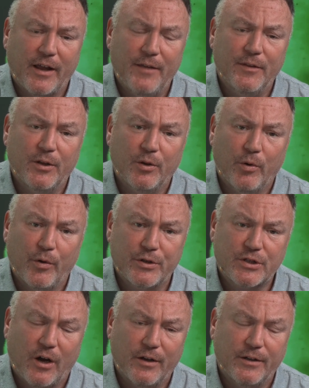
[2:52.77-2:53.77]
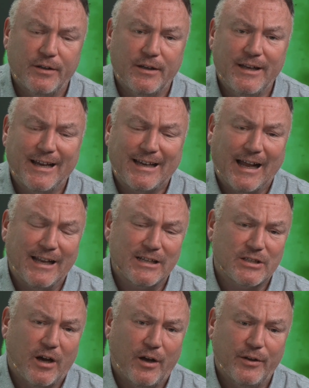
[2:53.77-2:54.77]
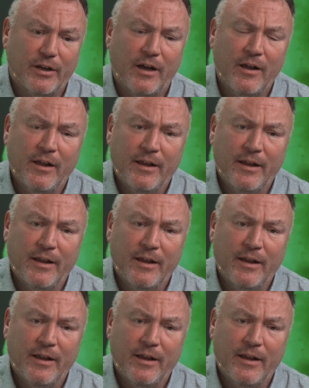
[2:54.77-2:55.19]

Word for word: in the north, Scotland, Nick Alexander.